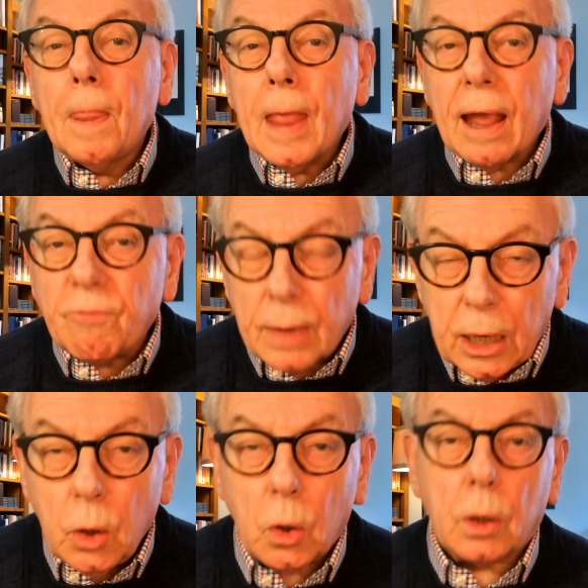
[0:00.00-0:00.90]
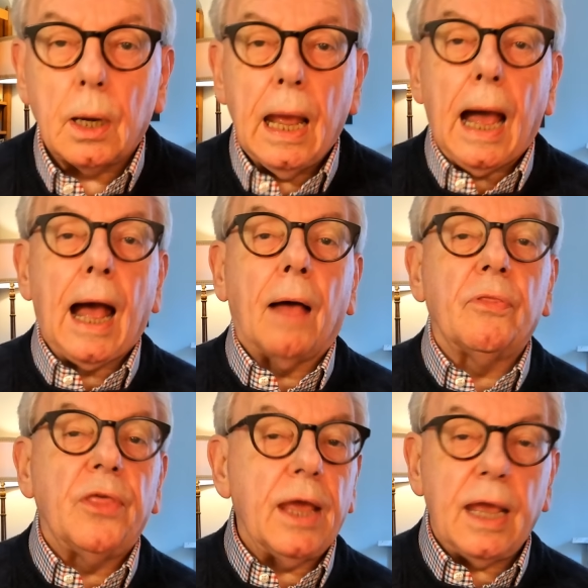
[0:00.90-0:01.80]
If we look at
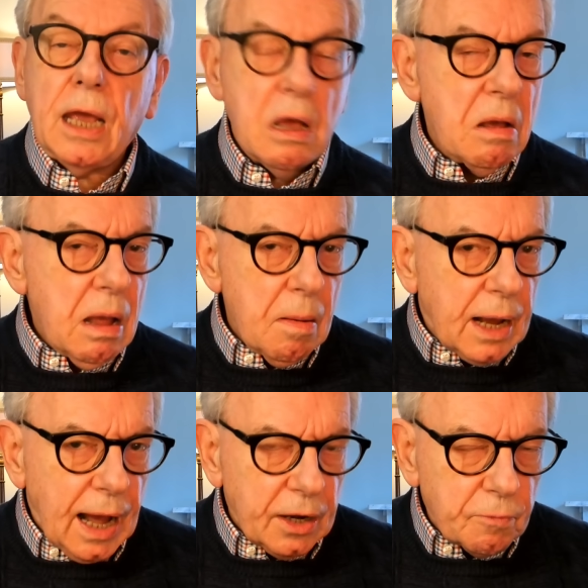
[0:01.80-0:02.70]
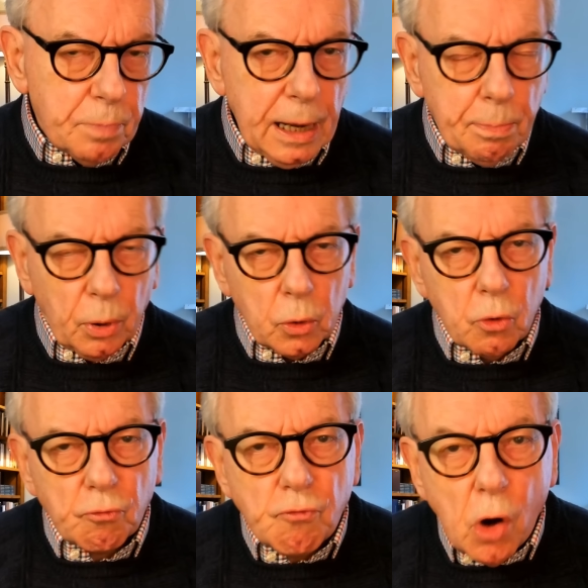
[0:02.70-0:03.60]
the kind of people who
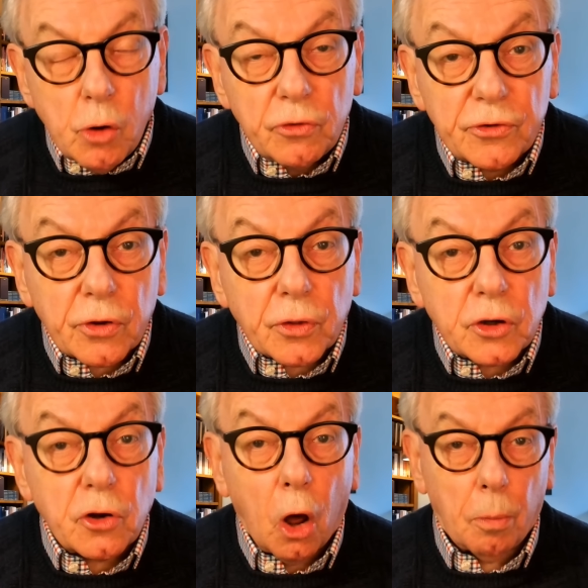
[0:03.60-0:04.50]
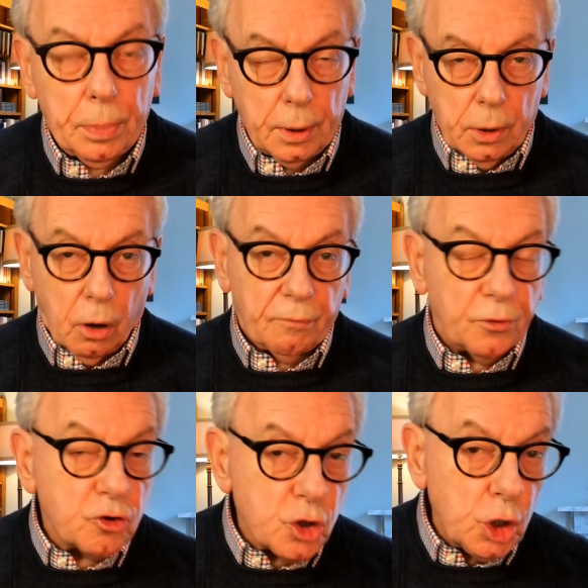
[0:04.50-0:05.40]
rose to the top of the
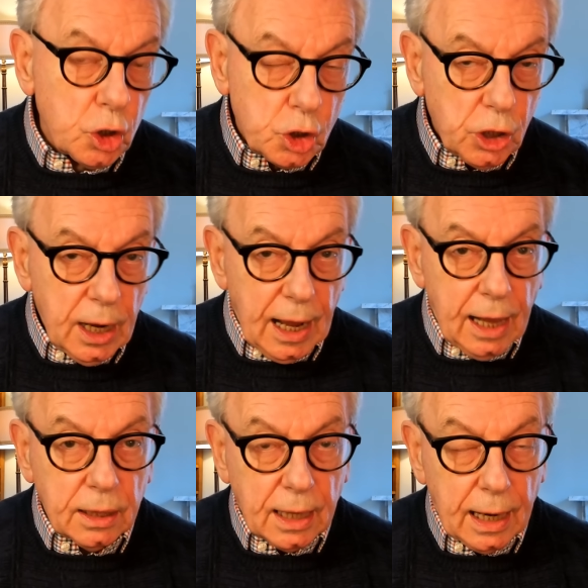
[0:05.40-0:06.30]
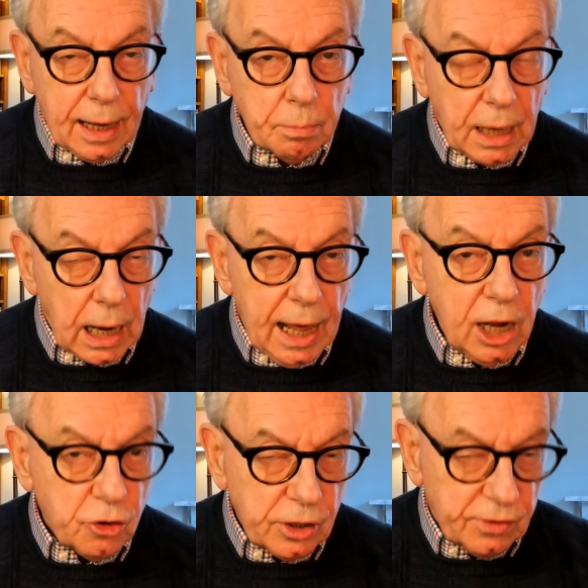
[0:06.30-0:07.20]
church in the late Middle
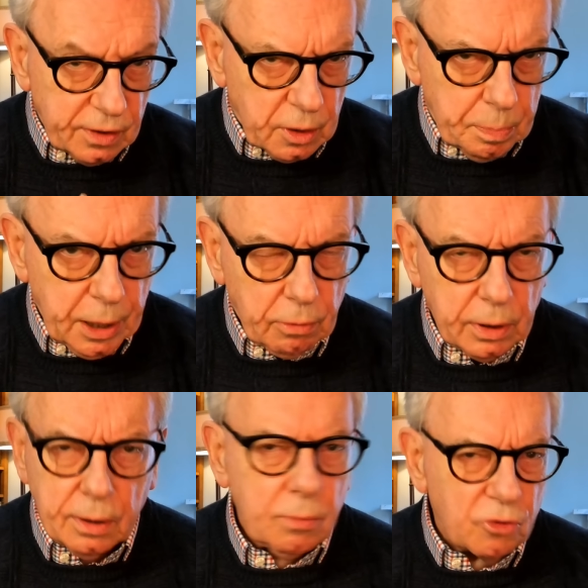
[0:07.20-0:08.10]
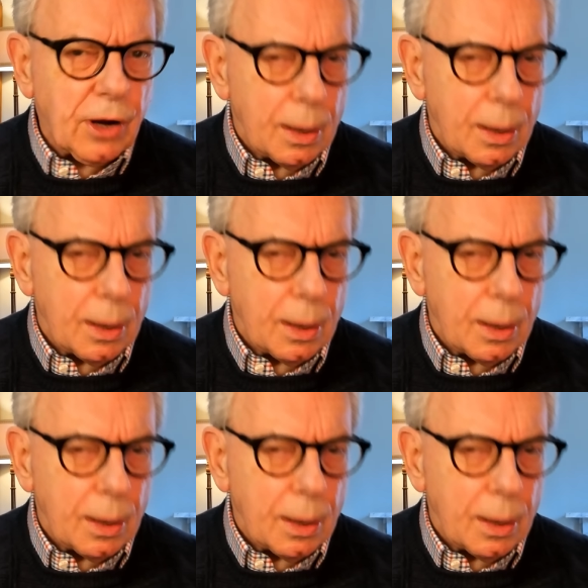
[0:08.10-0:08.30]
Ages, in the period which I